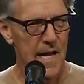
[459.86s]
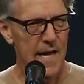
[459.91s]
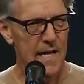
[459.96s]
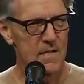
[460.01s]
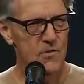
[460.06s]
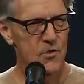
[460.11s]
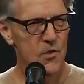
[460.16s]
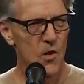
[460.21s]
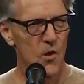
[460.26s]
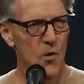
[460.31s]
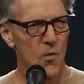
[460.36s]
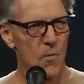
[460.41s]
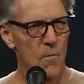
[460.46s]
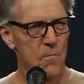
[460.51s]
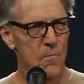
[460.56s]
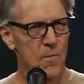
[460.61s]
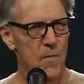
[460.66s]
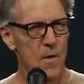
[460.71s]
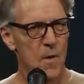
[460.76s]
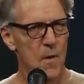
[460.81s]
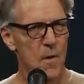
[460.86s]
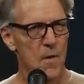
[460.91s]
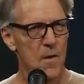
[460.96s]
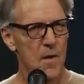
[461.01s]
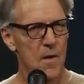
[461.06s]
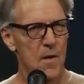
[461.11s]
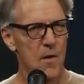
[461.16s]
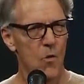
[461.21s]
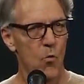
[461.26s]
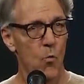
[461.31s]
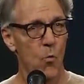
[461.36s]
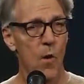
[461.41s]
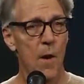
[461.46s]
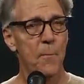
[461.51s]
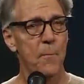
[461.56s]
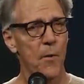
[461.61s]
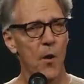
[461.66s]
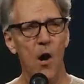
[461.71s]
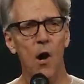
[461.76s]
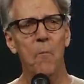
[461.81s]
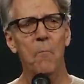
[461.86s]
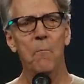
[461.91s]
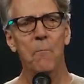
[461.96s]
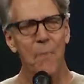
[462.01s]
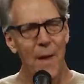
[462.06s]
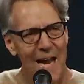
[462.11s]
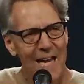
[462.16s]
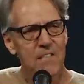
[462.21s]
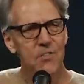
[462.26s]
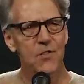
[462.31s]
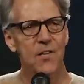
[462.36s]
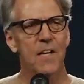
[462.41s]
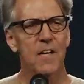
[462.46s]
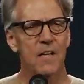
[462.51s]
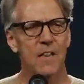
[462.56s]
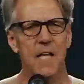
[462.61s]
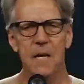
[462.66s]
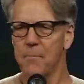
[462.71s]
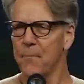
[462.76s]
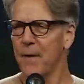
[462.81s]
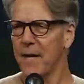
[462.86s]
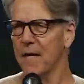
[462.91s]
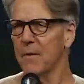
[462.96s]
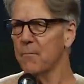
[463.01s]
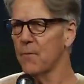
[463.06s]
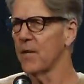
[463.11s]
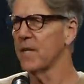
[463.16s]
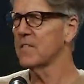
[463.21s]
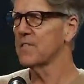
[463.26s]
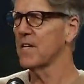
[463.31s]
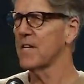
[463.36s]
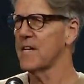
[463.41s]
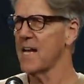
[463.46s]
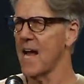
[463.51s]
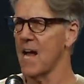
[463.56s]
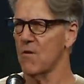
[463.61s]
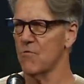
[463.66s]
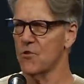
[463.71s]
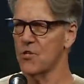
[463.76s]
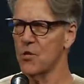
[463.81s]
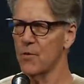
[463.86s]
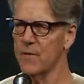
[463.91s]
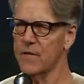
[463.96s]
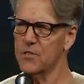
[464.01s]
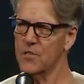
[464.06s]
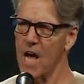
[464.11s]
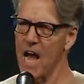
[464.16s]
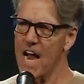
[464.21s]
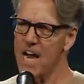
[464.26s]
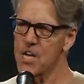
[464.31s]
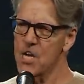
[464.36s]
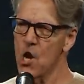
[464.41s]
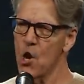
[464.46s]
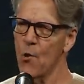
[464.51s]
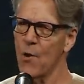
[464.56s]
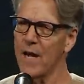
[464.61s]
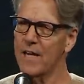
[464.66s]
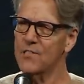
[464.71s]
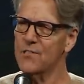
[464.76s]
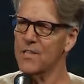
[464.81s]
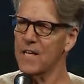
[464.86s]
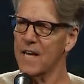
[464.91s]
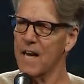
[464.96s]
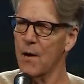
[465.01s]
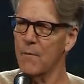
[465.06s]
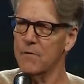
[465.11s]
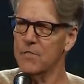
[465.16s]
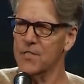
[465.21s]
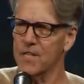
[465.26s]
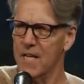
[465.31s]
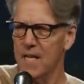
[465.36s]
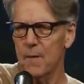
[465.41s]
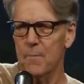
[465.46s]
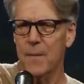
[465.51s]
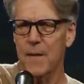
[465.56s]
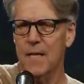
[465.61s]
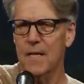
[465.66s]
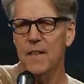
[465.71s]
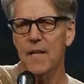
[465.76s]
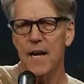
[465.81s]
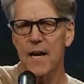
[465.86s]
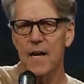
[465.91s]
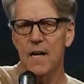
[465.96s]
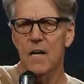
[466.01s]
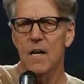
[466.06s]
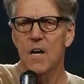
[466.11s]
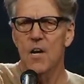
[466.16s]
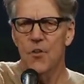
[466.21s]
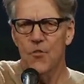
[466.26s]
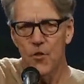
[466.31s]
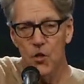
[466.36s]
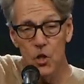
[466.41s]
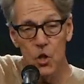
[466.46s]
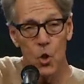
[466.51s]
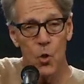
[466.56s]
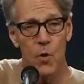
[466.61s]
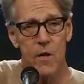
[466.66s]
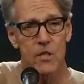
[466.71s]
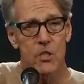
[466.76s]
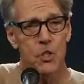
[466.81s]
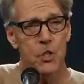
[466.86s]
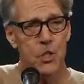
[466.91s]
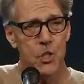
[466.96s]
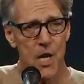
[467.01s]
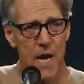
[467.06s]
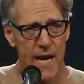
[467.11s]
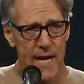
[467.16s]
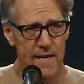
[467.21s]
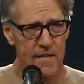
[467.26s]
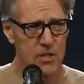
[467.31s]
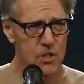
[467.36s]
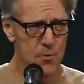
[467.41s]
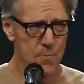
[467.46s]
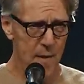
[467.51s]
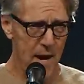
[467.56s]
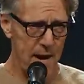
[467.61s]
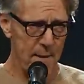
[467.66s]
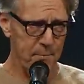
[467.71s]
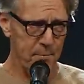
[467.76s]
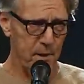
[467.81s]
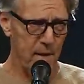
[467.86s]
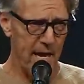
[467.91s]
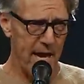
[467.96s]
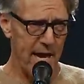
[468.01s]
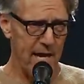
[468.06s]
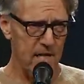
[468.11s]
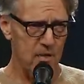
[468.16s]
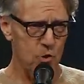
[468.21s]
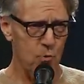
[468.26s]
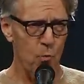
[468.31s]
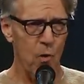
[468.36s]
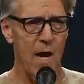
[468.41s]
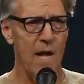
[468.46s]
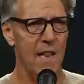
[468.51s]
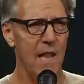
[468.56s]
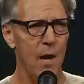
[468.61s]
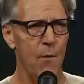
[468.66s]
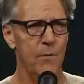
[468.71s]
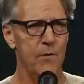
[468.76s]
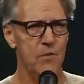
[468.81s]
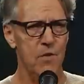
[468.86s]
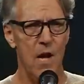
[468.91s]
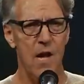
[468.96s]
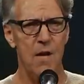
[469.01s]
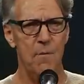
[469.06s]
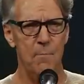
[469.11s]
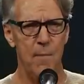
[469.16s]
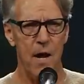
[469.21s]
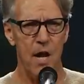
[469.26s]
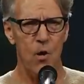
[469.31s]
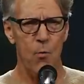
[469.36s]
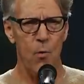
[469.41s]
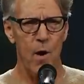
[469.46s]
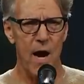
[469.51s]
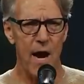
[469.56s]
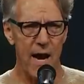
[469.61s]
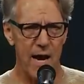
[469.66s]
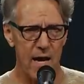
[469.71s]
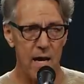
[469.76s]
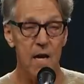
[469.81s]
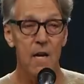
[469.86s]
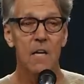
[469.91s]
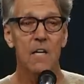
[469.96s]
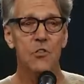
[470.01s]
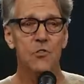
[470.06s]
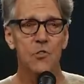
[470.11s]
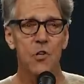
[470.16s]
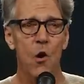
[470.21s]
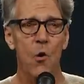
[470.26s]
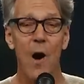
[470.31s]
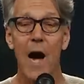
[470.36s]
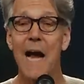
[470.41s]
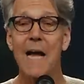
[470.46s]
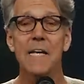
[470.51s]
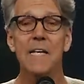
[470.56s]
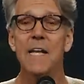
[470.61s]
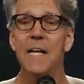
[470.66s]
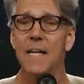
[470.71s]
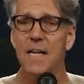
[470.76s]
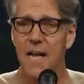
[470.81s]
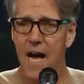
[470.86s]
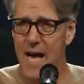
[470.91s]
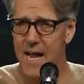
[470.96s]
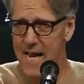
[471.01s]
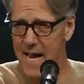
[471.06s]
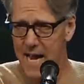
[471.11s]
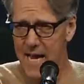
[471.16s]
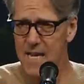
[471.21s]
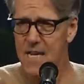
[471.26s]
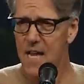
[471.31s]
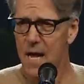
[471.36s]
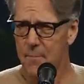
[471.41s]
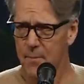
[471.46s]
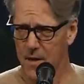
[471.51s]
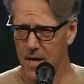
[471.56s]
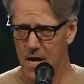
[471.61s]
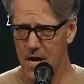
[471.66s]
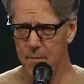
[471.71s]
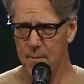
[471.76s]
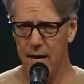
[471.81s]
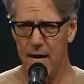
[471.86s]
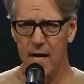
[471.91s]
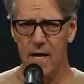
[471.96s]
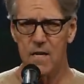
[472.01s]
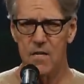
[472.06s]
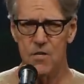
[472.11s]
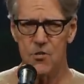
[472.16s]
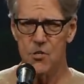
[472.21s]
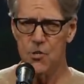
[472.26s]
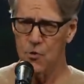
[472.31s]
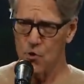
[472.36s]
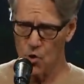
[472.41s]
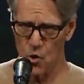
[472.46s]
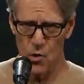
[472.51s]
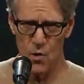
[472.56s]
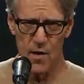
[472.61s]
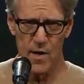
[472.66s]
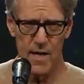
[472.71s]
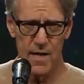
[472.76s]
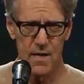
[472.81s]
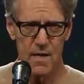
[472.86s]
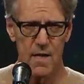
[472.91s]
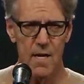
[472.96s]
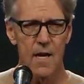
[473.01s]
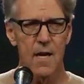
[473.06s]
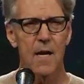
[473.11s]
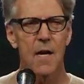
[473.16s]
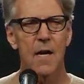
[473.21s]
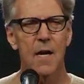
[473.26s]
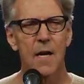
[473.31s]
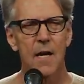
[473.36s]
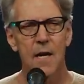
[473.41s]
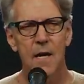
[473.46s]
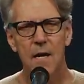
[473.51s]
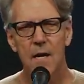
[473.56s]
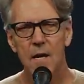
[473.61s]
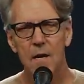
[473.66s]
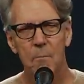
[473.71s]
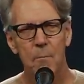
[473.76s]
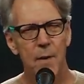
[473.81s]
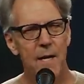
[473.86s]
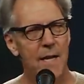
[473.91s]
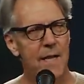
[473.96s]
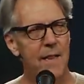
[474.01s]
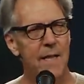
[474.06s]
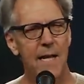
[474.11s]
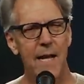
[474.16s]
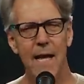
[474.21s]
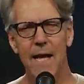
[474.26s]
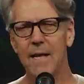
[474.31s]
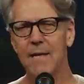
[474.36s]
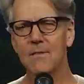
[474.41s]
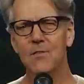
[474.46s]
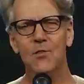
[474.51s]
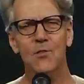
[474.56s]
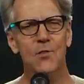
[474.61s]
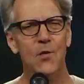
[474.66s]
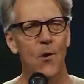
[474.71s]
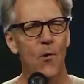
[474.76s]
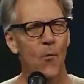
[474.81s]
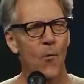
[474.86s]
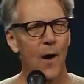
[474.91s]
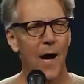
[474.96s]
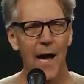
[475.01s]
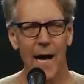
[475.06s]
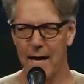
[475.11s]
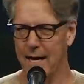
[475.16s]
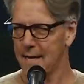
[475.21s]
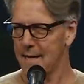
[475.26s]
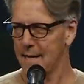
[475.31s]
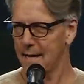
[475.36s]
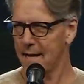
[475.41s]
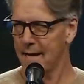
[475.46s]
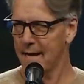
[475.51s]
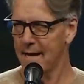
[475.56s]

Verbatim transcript: And so, what Paul basically brings it down to is I know I said I was going to be there. The Lord changed my plans while I was on my way, so I did not end up coming to Corinth. But in the end, so what?